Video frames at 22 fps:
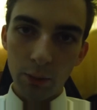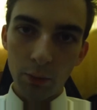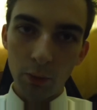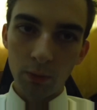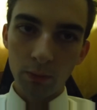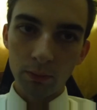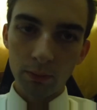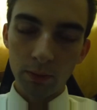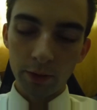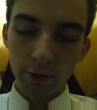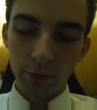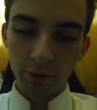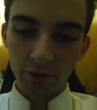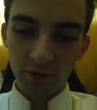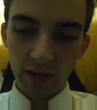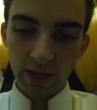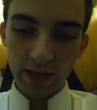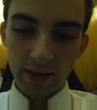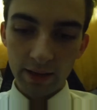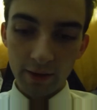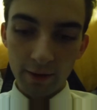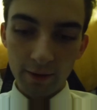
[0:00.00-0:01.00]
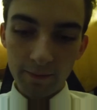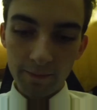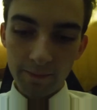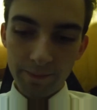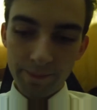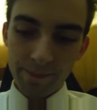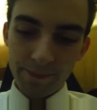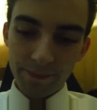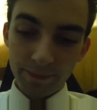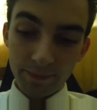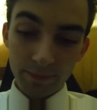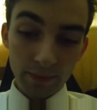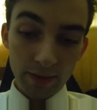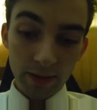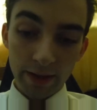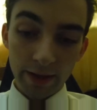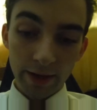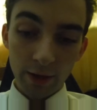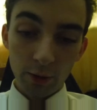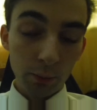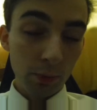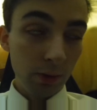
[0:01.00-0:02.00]
will understand it.
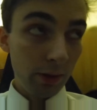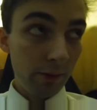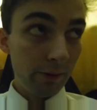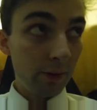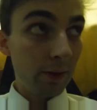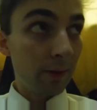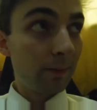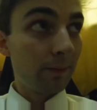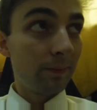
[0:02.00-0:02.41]
I don't believe it.